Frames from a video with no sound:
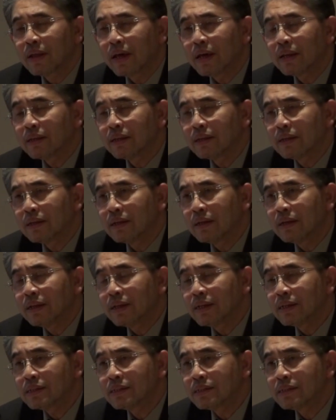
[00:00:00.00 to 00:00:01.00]
that
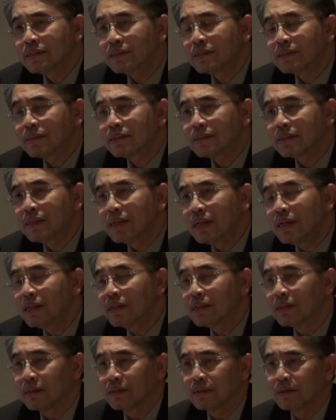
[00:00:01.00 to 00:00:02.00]
it is
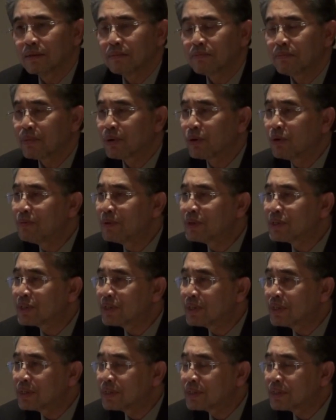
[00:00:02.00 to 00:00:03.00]
still
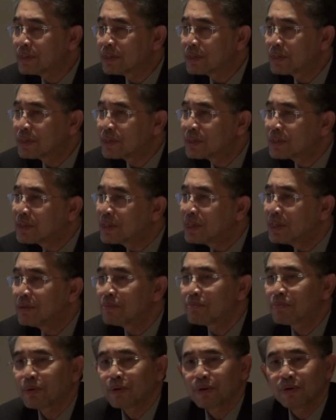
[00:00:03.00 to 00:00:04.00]
pro-business,
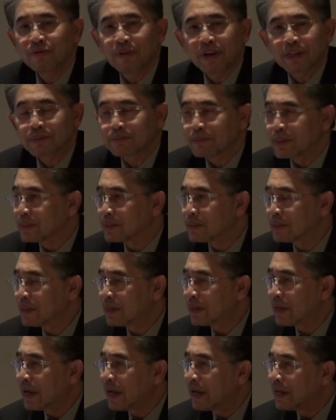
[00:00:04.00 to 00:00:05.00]
still pro-investment,
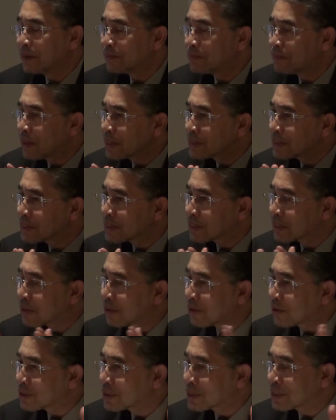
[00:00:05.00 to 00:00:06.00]
and it passes
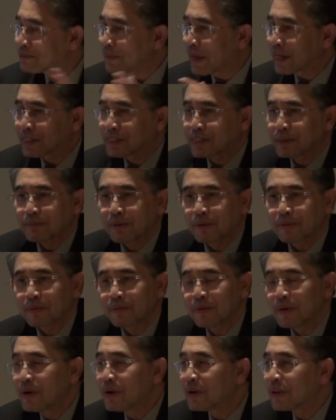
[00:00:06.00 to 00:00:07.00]
across the spectrum of
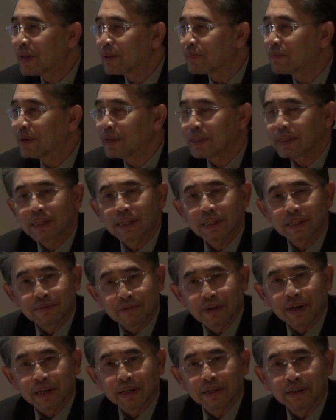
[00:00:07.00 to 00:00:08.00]
that political
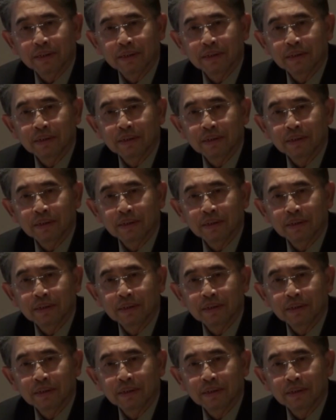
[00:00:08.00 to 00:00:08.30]
divide.